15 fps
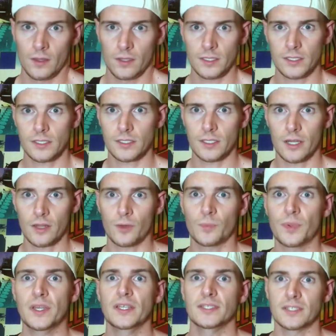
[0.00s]
This is another
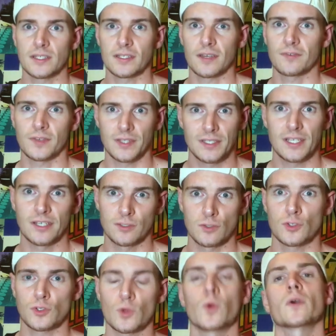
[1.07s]
piece that definitely tells a
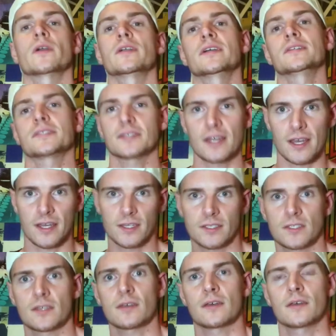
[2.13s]
story. It
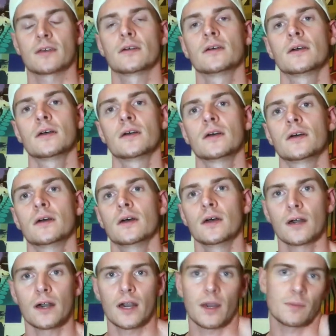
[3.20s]
says,
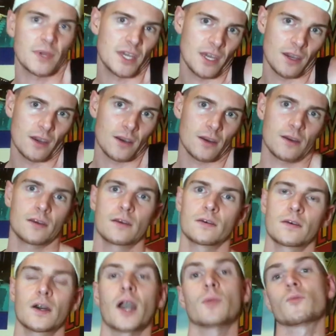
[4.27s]
I'm here,
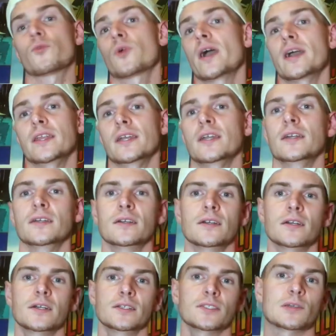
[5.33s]
I'm ready
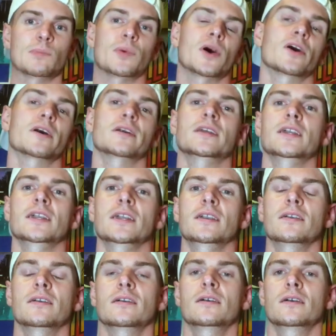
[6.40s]
to
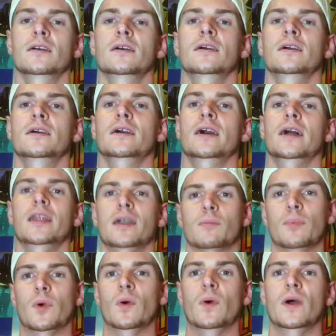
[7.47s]
party. I
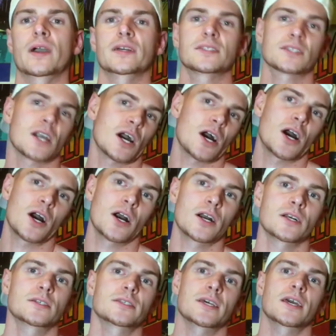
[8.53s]
like boys,
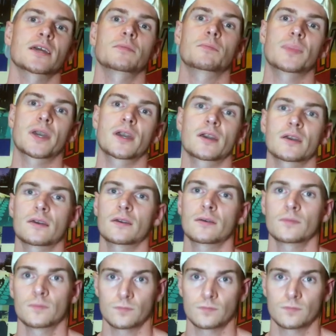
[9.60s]
cars, and big.